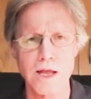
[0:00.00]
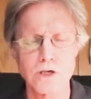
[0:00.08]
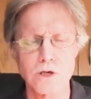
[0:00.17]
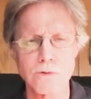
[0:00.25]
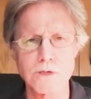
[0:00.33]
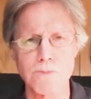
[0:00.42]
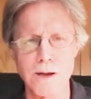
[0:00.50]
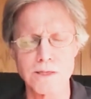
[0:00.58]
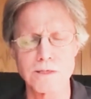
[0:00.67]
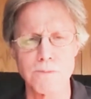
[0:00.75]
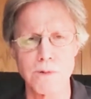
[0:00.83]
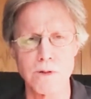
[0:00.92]
It's your
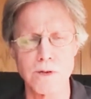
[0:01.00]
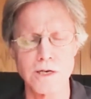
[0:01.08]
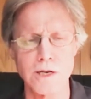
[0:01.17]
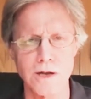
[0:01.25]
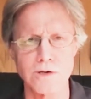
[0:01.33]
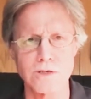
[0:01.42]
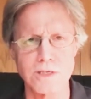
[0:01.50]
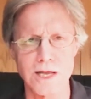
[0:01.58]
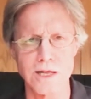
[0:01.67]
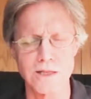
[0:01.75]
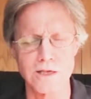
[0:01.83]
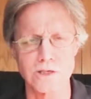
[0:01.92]
responsibility to
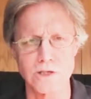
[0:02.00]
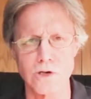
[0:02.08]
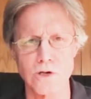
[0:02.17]
understand this,